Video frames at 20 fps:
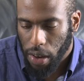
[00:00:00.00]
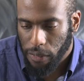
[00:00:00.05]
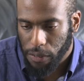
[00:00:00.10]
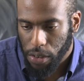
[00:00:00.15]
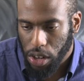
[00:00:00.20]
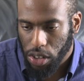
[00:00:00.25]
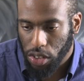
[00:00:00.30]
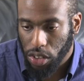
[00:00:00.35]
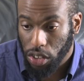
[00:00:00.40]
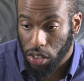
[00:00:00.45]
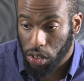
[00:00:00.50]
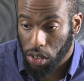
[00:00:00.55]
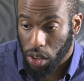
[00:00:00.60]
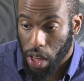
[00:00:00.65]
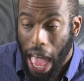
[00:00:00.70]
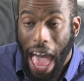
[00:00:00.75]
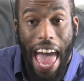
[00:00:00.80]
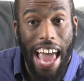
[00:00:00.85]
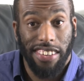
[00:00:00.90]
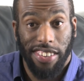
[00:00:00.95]
versus
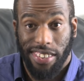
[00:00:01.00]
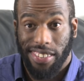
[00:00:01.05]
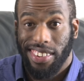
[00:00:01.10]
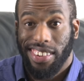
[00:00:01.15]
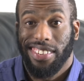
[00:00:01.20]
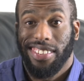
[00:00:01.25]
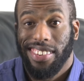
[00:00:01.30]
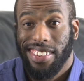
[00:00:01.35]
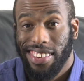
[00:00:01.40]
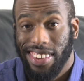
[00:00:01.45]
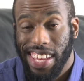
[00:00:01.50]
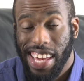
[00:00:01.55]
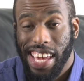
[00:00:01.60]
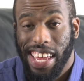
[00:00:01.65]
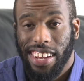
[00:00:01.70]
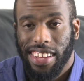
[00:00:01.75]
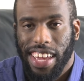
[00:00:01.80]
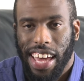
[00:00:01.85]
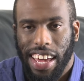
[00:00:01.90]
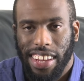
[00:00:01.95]
the action that she
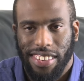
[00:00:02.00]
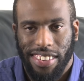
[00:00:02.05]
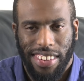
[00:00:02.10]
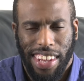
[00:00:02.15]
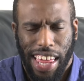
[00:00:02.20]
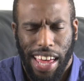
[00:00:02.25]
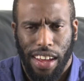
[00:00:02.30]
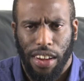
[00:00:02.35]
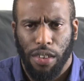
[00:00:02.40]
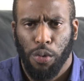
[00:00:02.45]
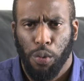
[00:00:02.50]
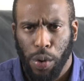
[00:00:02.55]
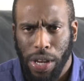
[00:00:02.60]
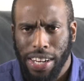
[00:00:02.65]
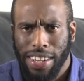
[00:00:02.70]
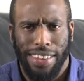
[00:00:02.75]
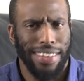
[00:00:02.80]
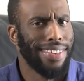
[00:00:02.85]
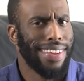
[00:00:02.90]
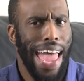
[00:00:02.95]
did, and kind of just like, when
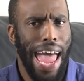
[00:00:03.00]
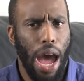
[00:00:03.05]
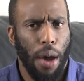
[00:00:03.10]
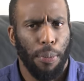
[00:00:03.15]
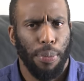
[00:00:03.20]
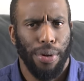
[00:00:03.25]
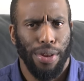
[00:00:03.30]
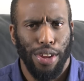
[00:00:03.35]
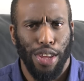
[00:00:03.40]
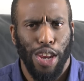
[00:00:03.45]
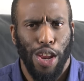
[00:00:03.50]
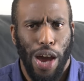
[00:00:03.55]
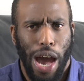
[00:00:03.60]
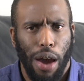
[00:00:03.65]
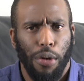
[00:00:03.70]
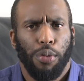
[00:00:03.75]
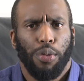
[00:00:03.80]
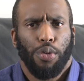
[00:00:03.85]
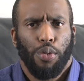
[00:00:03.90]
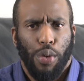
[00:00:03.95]
did this happen? You know,
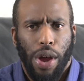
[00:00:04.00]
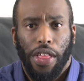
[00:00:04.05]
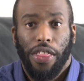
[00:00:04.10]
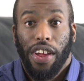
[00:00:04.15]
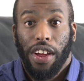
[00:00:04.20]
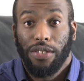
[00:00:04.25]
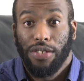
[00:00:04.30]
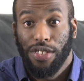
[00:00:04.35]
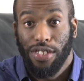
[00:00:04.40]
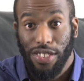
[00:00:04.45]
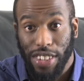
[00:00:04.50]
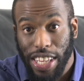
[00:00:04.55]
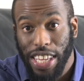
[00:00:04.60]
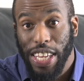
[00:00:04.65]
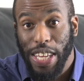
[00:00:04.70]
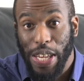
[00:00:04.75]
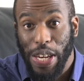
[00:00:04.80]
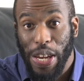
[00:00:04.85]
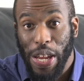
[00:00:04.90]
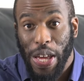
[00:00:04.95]
I would rather have
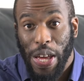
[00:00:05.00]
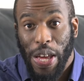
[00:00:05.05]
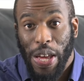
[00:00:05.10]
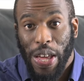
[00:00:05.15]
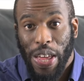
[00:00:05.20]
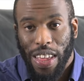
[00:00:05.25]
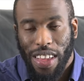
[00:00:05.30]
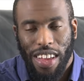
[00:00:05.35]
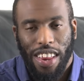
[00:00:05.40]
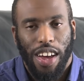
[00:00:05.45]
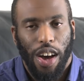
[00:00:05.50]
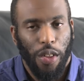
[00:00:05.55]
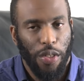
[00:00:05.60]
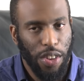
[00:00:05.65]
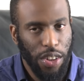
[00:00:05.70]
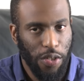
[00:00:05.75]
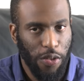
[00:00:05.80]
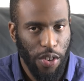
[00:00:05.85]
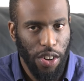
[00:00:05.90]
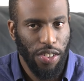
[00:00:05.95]
seen, you know,
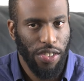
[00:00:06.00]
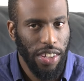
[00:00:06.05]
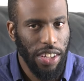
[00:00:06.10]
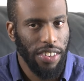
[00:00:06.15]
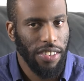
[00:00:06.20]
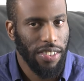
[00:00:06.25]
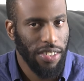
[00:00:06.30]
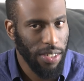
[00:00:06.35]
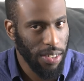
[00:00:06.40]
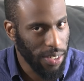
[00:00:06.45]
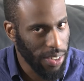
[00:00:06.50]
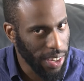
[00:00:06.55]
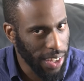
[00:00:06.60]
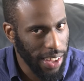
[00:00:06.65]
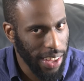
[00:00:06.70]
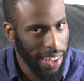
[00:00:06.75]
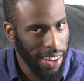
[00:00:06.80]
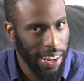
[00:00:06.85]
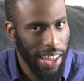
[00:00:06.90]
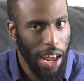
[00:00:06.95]
this first thing she
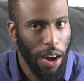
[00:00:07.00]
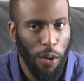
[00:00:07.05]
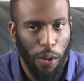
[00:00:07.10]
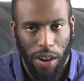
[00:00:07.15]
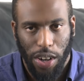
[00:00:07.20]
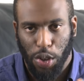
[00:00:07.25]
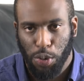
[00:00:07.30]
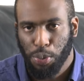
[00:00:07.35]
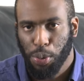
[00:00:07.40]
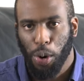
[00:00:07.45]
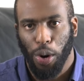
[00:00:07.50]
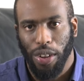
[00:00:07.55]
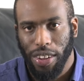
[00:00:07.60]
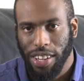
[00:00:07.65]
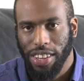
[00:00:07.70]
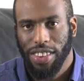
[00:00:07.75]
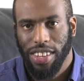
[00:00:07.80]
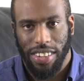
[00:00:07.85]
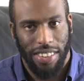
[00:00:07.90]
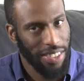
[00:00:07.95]
did. I don't want to spoil
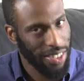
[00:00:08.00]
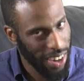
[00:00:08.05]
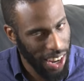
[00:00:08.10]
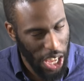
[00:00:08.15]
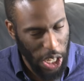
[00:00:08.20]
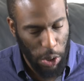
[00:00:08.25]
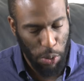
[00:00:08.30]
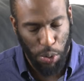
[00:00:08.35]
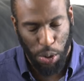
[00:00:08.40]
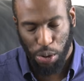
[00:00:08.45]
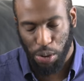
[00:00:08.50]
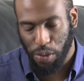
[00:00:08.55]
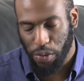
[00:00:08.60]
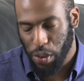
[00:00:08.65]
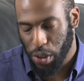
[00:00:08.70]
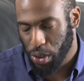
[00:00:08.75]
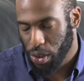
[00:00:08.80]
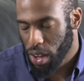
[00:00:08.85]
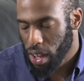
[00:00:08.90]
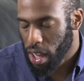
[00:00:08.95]
anything. This is a non-spoiler
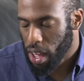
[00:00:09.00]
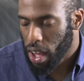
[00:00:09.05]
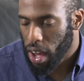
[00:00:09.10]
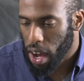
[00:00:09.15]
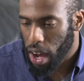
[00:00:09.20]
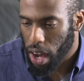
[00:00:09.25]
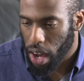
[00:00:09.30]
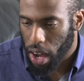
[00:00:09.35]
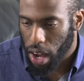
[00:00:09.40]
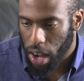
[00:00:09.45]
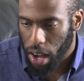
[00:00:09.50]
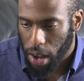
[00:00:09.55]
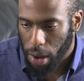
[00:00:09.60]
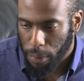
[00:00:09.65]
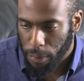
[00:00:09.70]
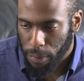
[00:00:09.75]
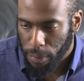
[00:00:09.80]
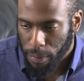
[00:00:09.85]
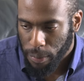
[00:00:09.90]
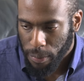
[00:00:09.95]
review.
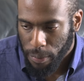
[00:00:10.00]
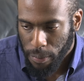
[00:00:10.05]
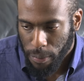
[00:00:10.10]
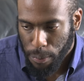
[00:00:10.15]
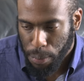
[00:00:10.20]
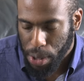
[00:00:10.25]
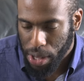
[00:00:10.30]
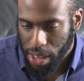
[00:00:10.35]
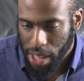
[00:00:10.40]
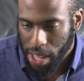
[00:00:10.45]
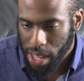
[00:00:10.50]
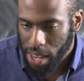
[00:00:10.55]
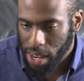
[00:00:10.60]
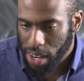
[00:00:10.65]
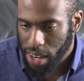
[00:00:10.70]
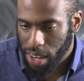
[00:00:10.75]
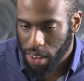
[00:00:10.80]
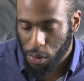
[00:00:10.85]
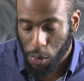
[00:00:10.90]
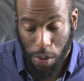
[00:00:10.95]
But
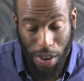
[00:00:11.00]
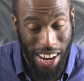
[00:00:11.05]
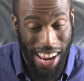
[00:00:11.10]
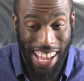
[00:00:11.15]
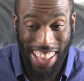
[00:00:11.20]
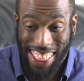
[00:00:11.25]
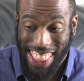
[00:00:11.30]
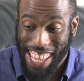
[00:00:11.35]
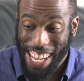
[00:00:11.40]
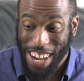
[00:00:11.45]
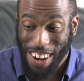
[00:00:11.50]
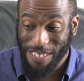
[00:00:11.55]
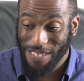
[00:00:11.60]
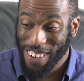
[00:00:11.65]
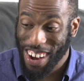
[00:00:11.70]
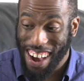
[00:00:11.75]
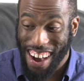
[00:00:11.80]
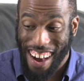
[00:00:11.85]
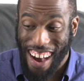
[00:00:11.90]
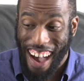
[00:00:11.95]
then when I think
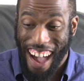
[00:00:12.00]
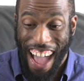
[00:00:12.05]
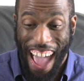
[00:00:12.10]
about